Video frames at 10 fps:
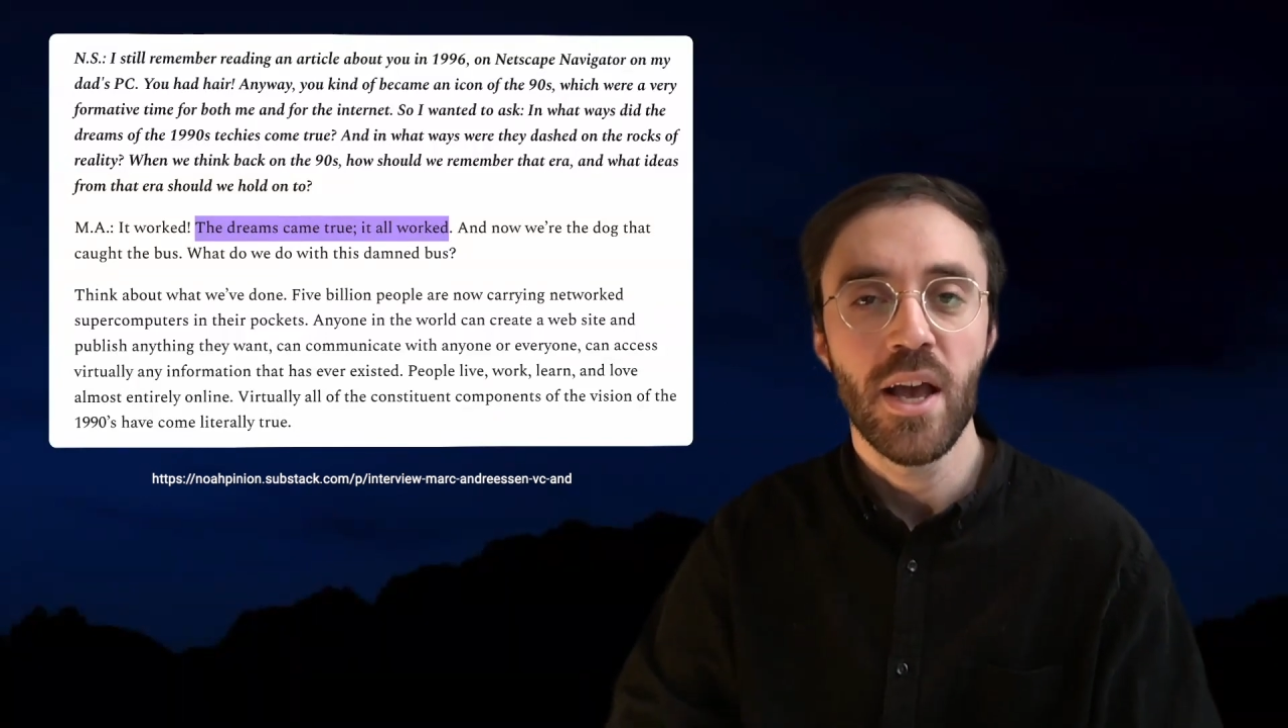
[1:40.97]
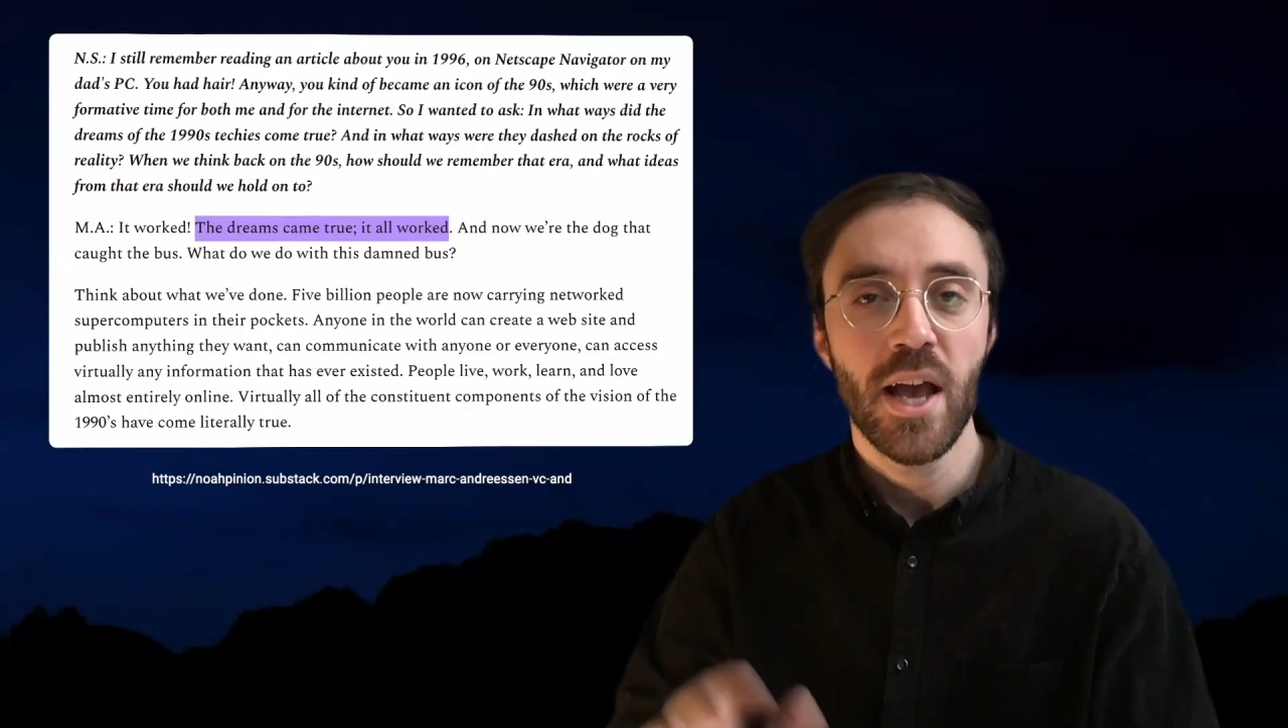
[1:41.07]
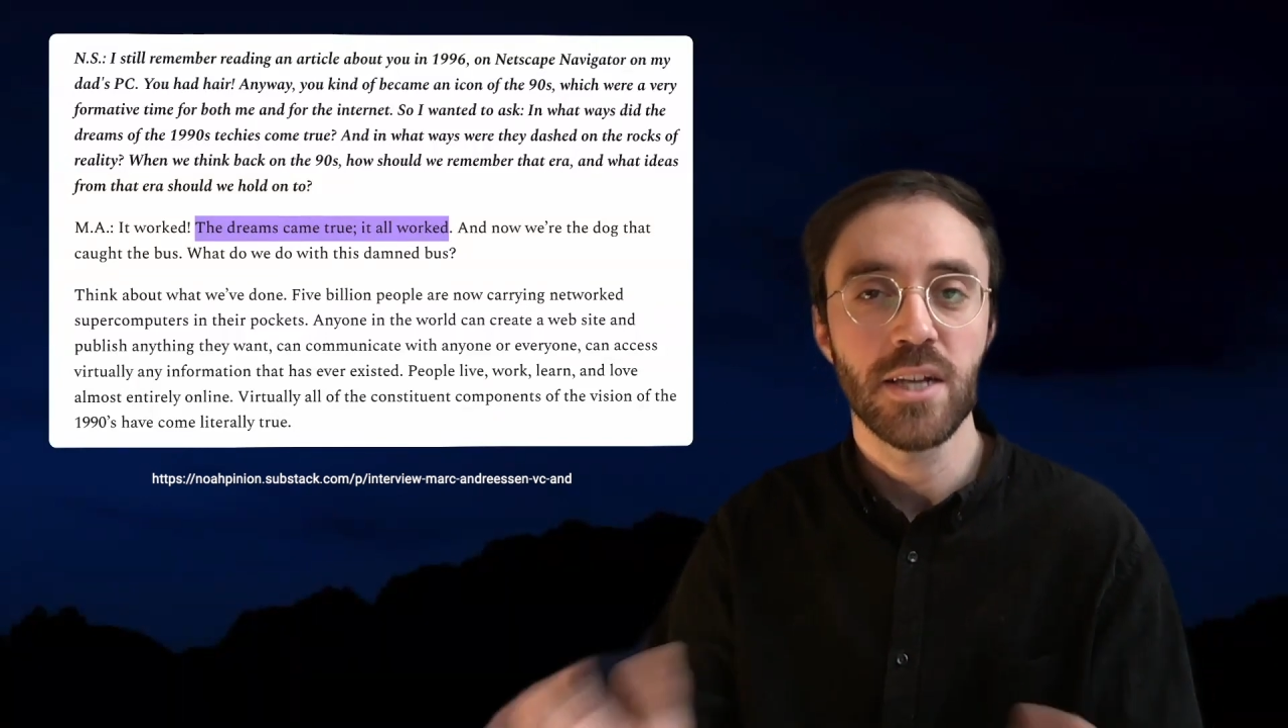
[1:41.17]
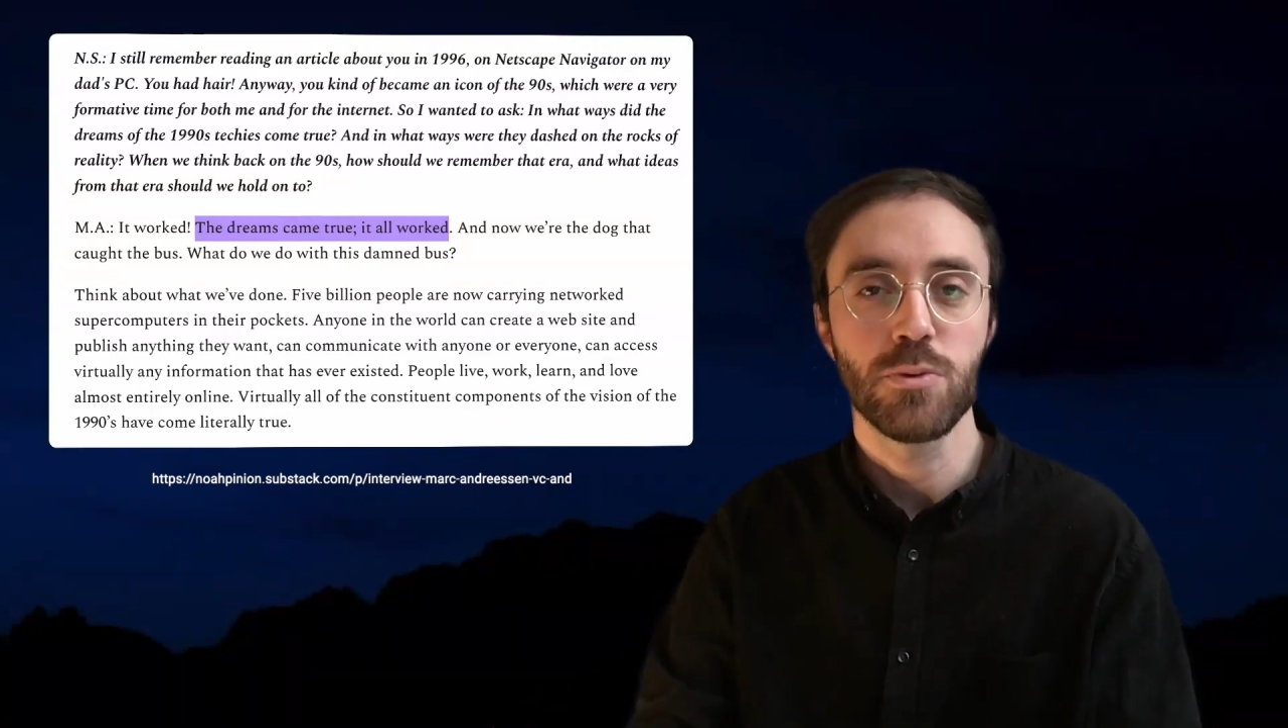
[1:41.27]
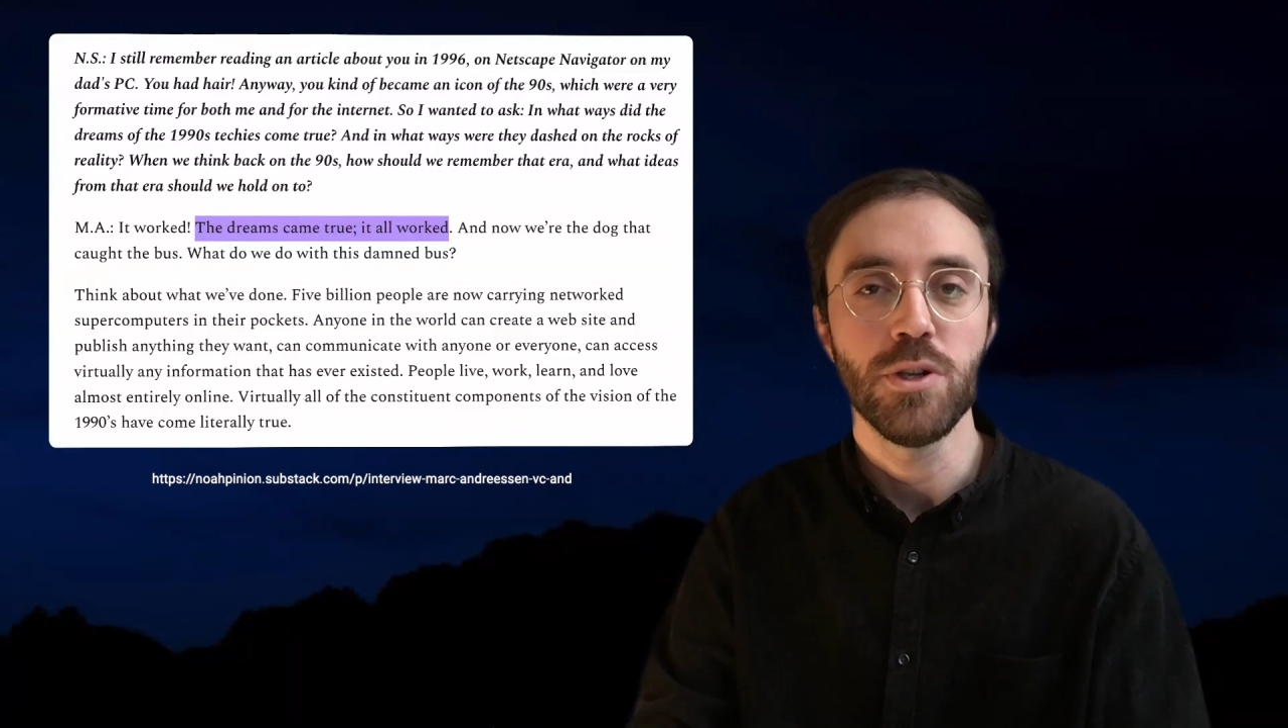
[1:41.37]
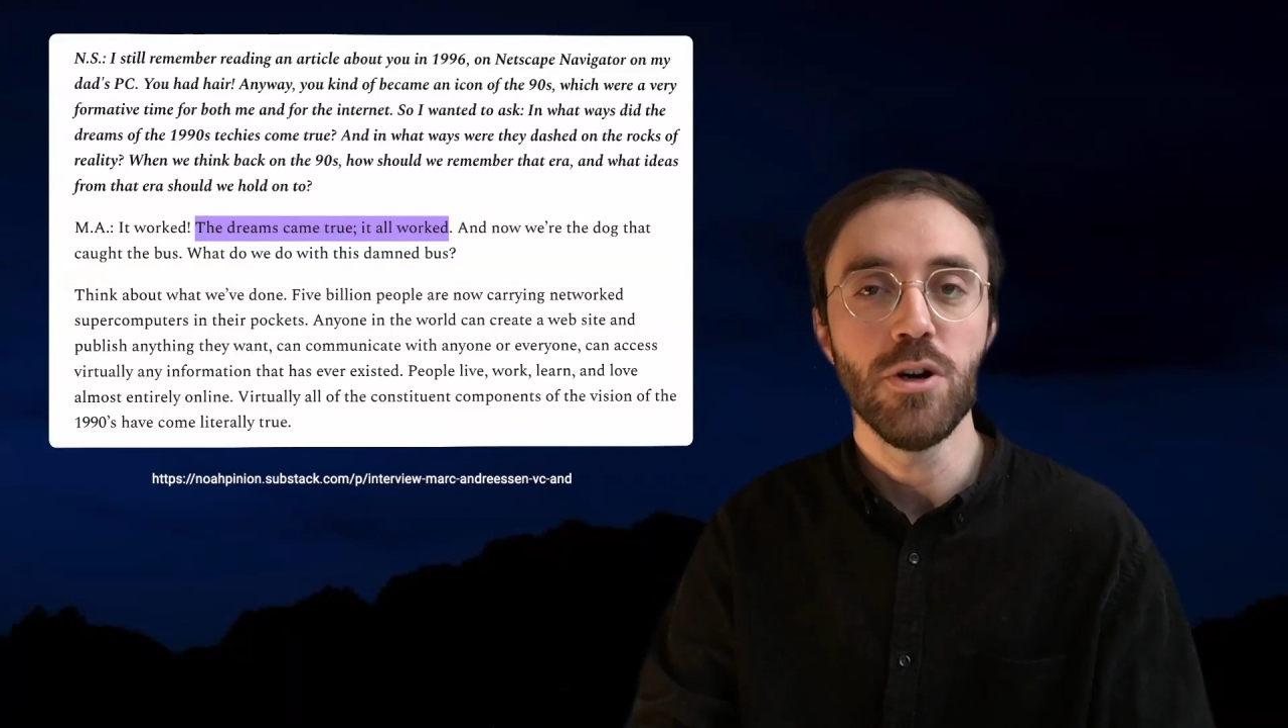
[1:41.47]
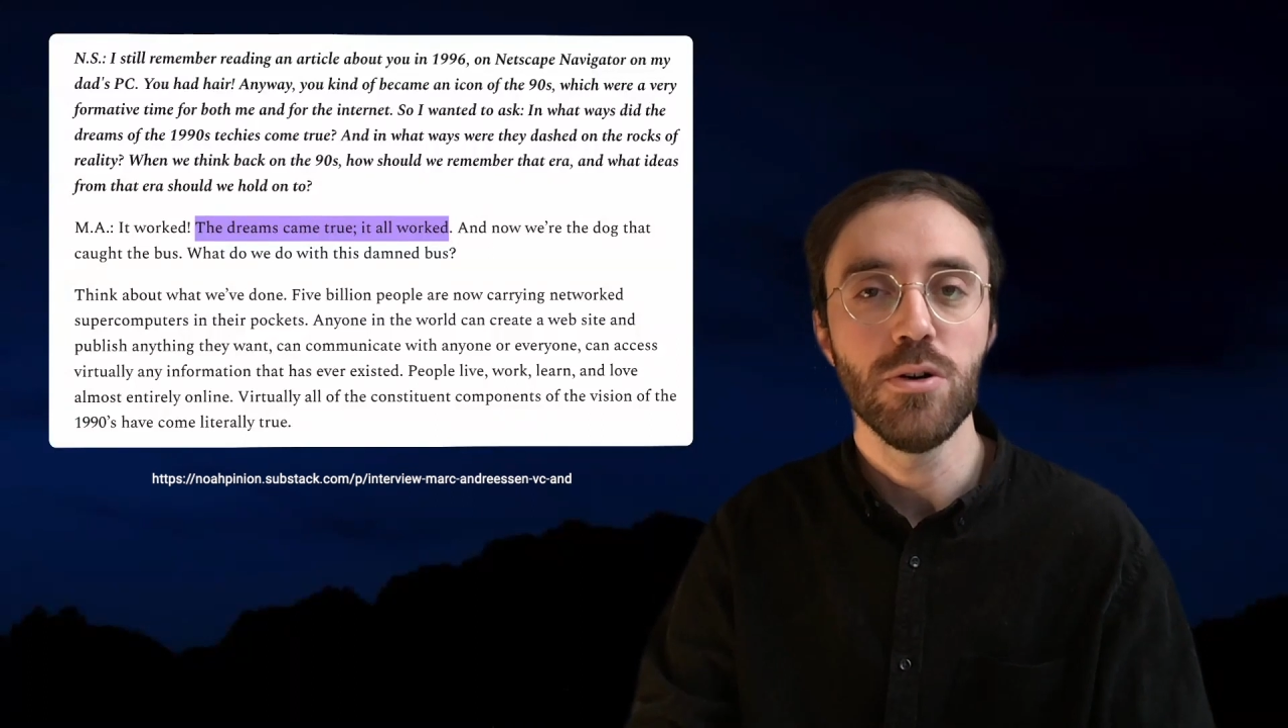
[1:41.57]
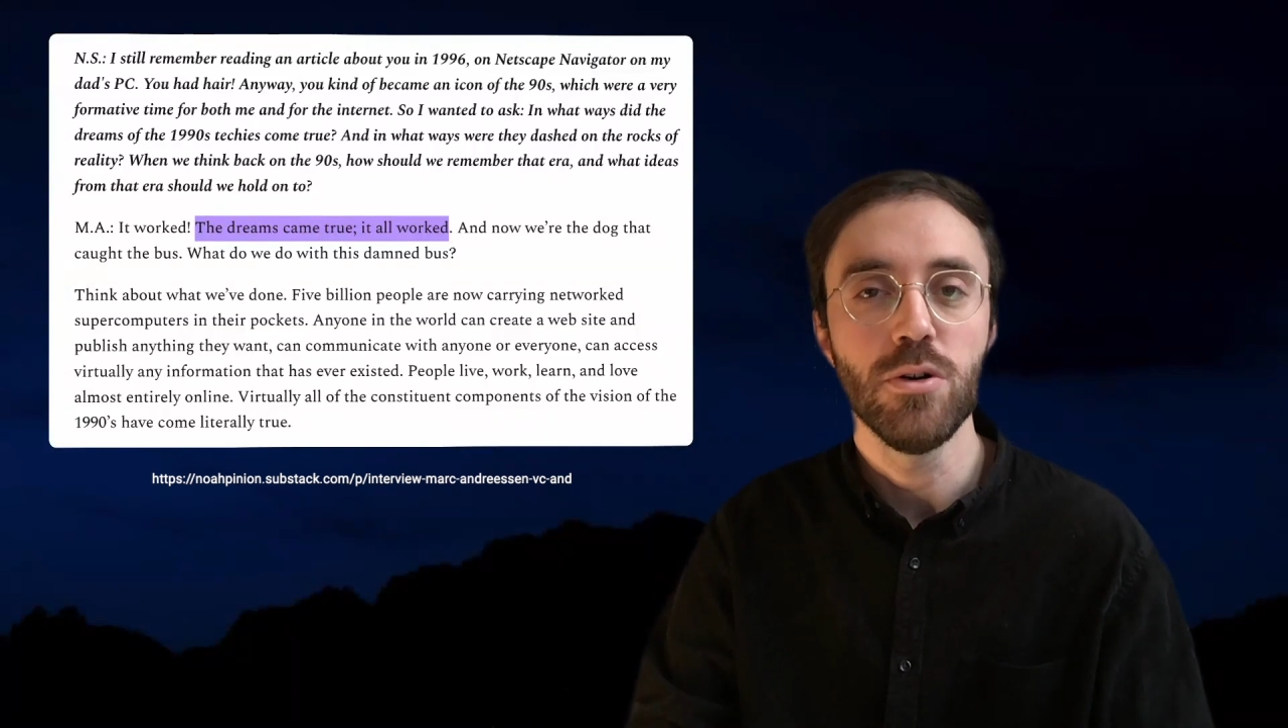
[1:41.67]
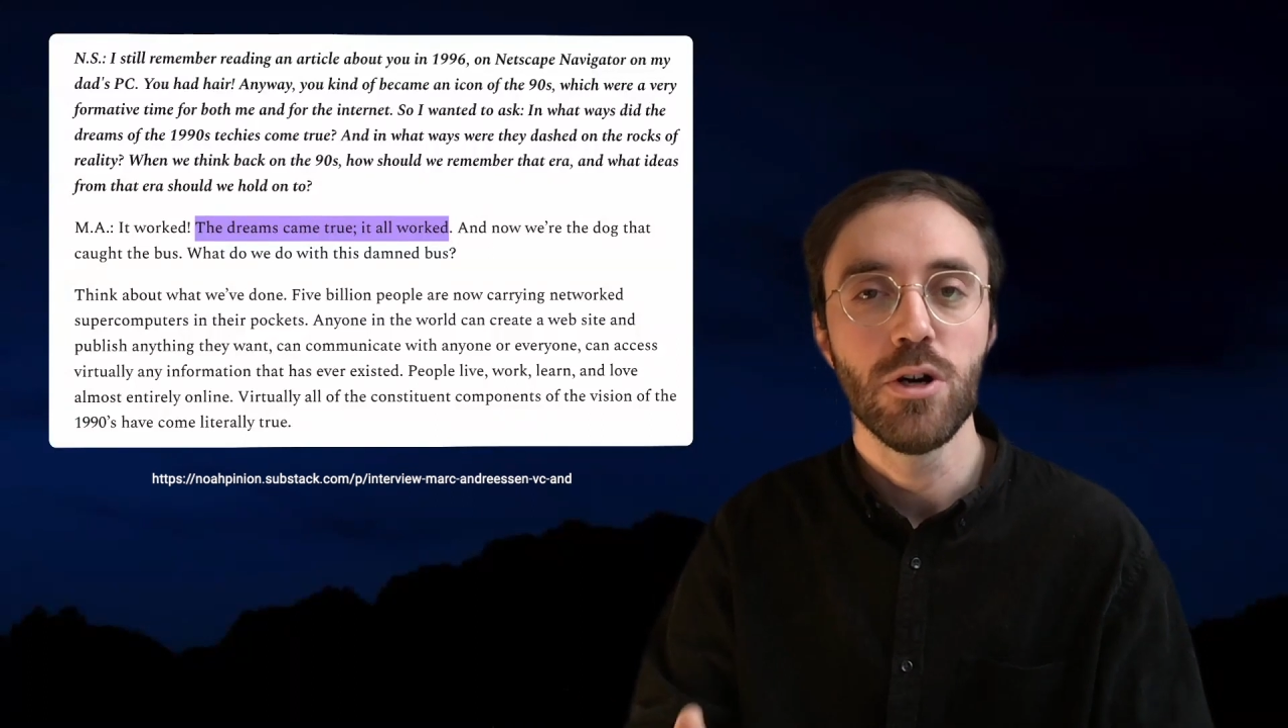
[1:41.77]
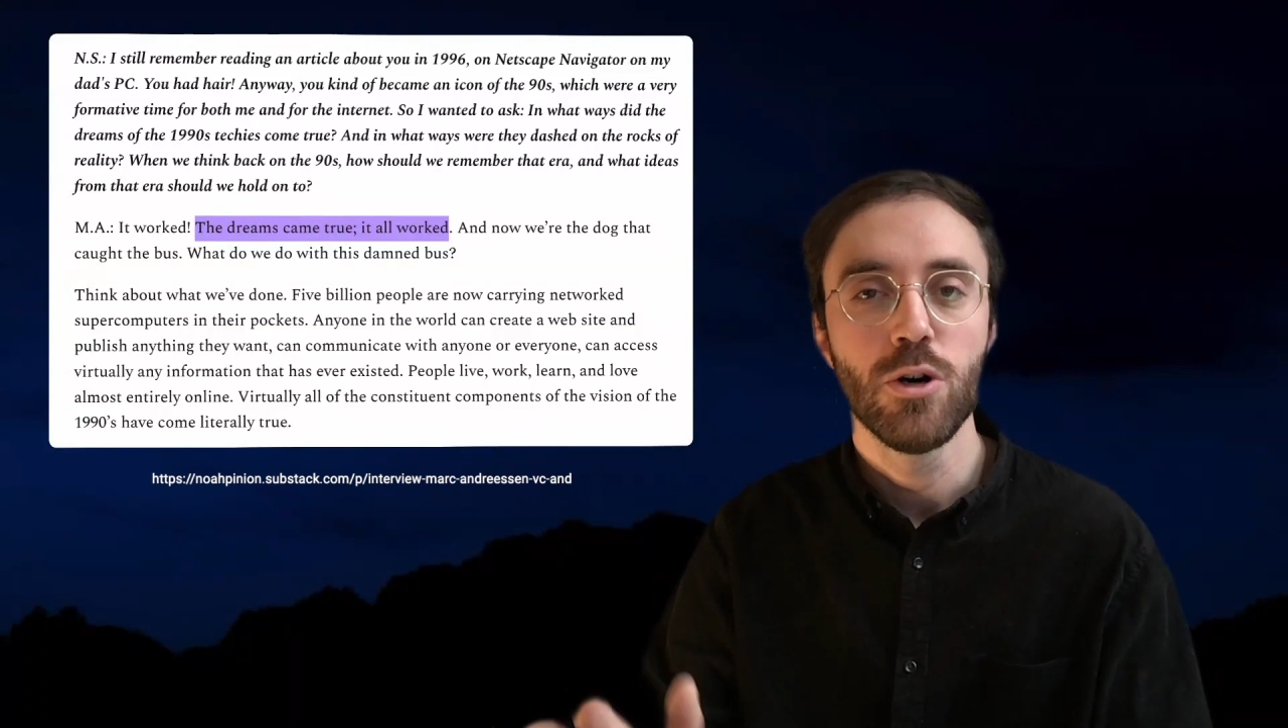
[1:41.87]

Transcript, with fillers: And as we know,